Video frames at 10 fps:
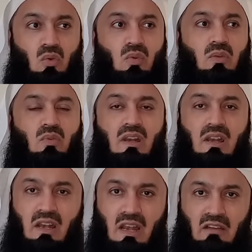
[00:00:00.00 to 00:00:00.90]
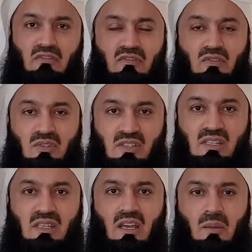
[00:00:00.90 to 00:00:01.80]
we would love to
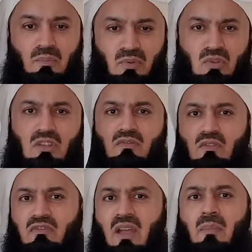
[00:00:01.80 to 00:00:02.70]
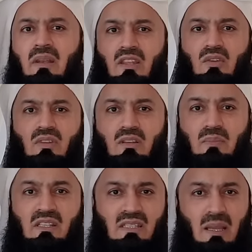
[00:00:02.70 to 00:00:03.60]
see a beautiful family unit,
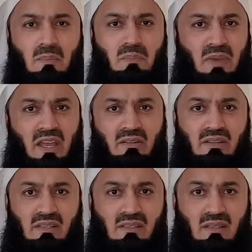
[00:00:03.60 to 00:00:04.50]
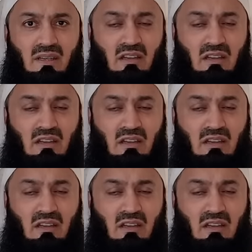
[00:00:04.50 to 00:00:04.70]
but some parents,